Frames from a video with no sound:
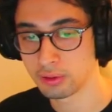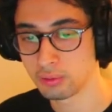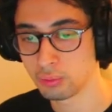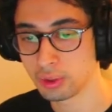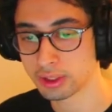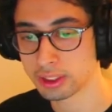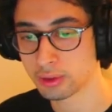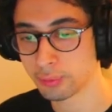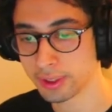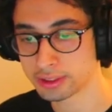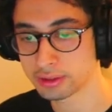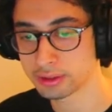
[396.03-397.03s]
the
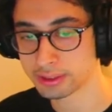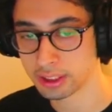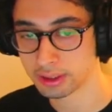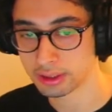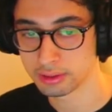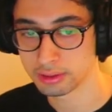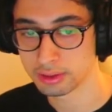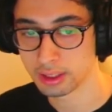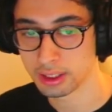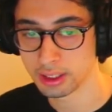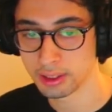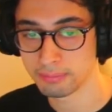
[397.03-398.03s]
original Zelda,
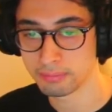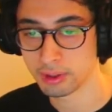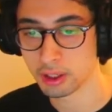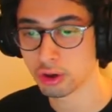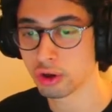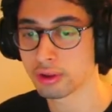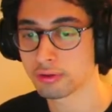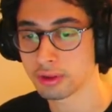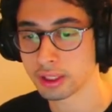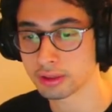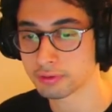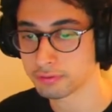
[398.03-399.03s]
or
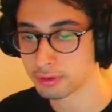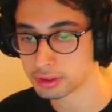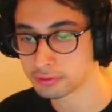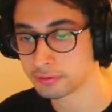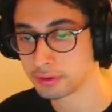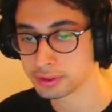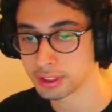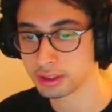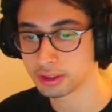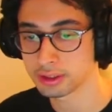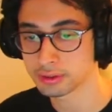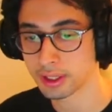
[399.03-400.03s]
the first few
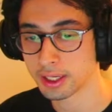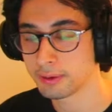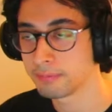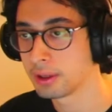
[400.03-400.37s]
Zeldas, right?